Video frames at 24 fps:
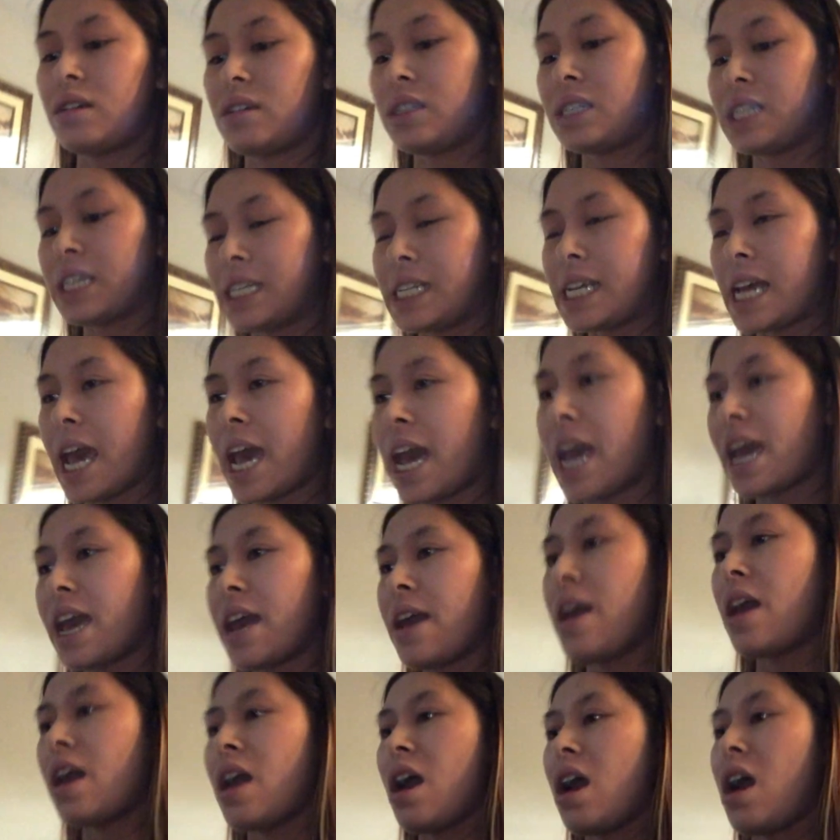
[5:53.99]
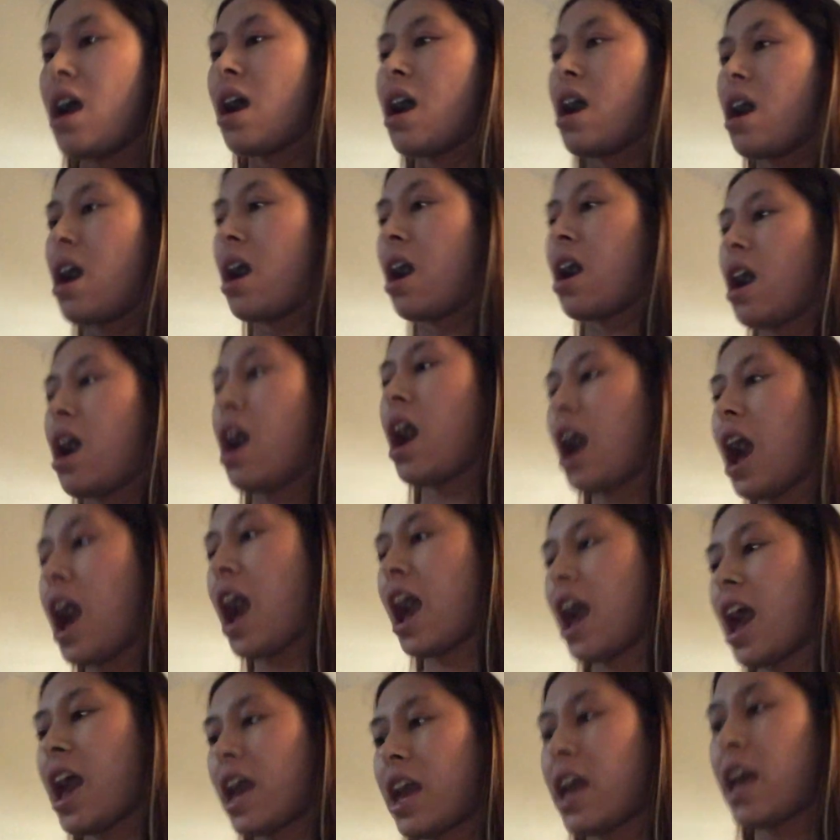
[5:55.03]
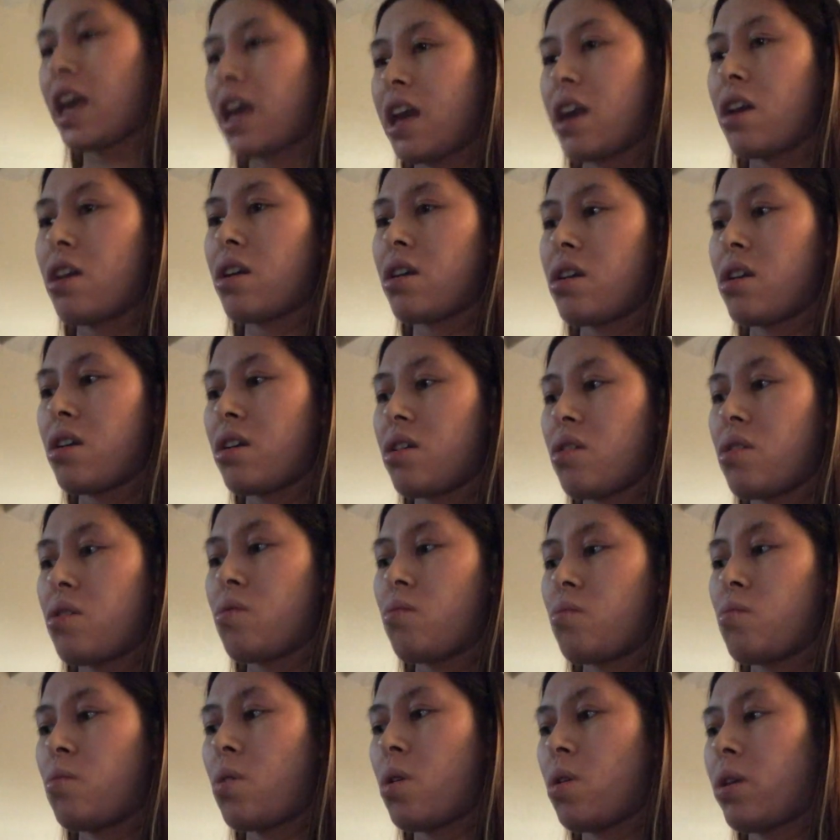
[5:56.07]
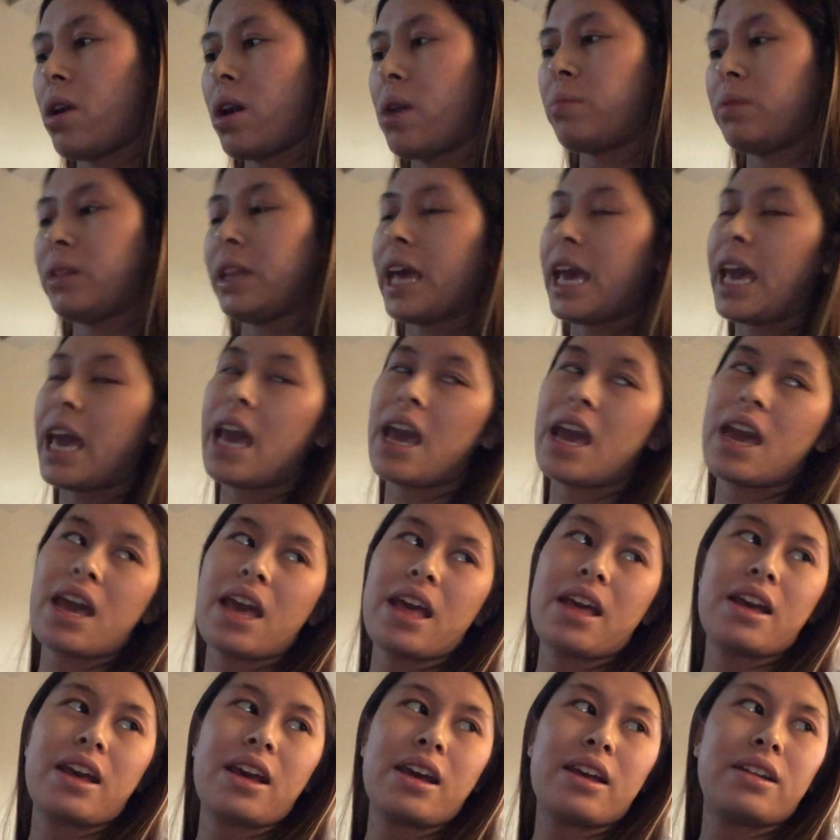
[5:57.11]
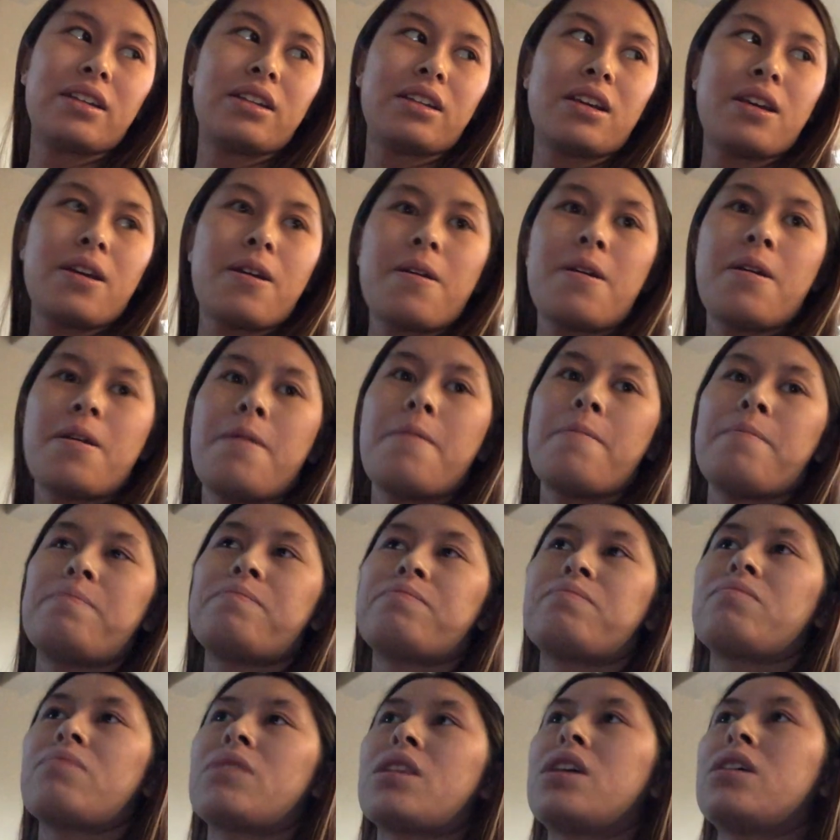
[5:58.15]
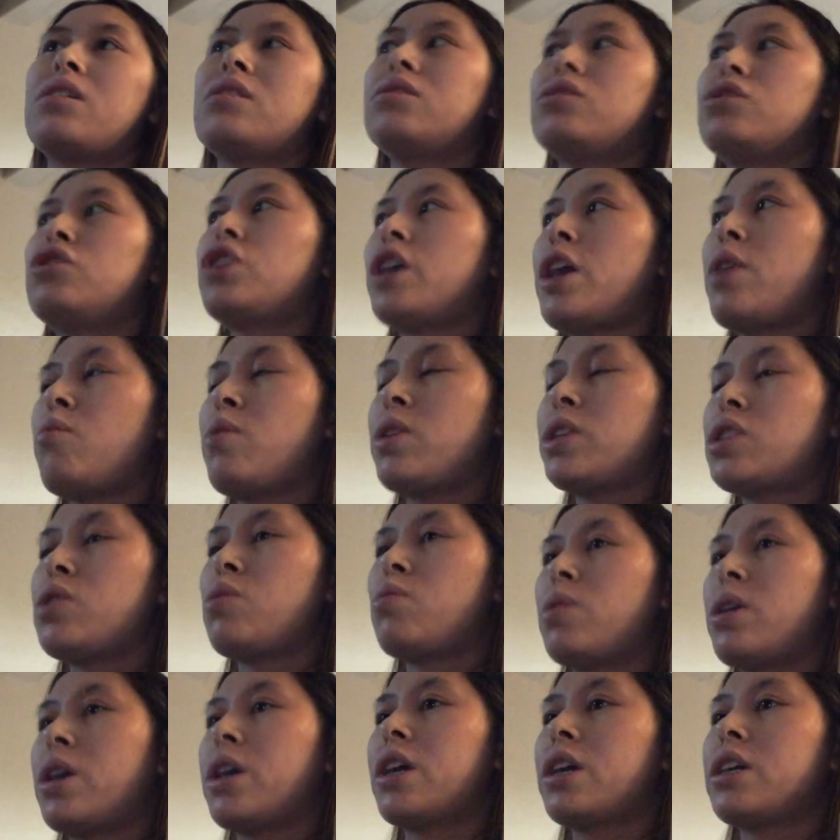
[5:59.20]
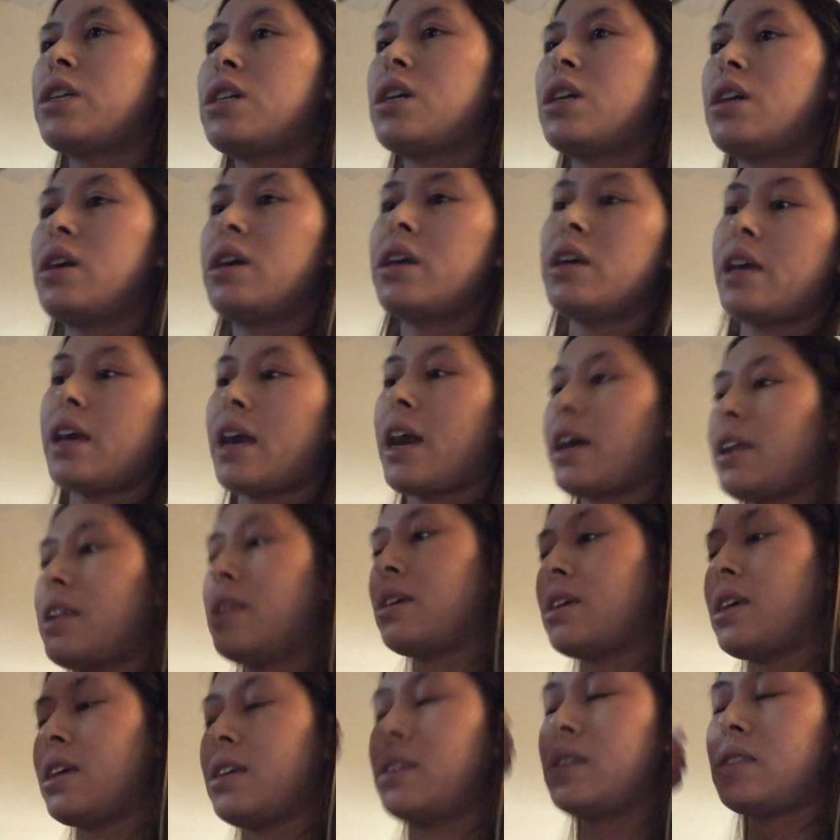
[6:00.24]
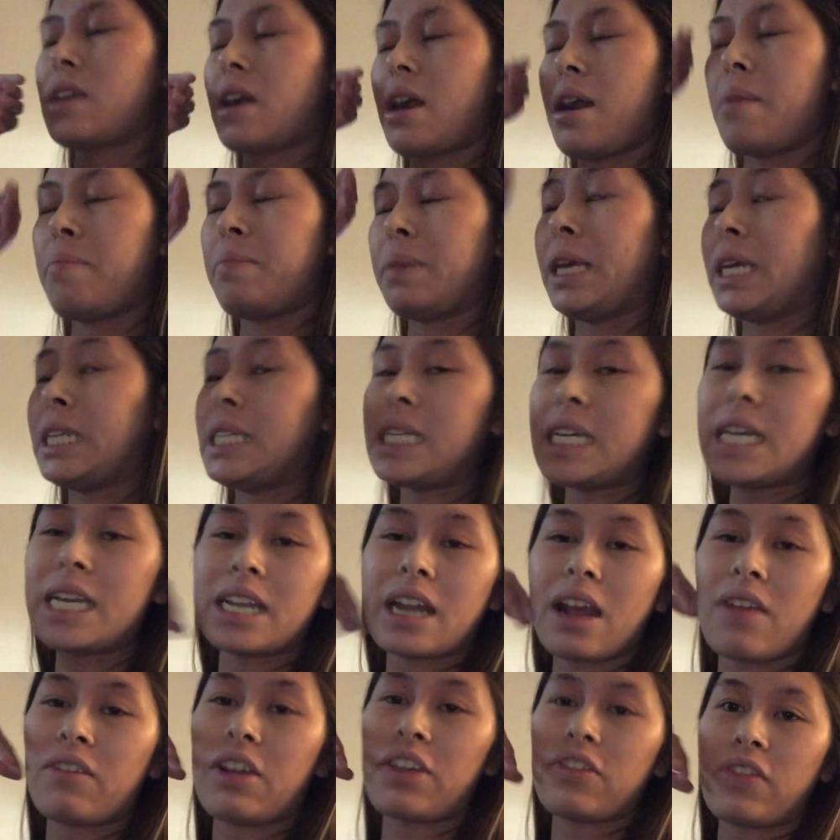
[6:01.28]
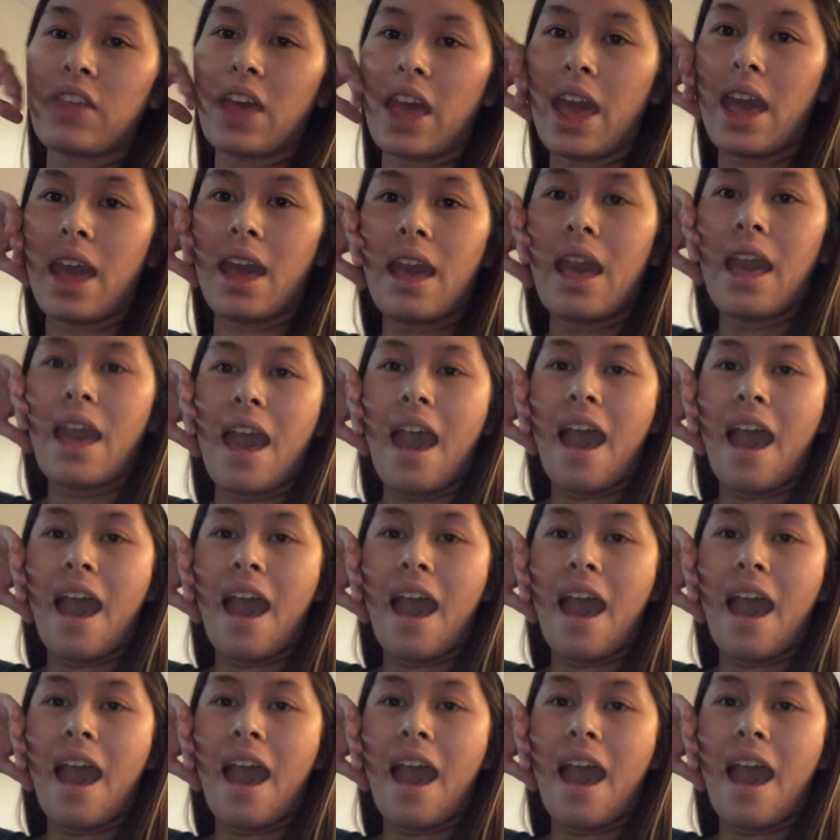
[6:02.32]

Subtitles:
today I woke up late and Trey went to work. He had his PT and everything.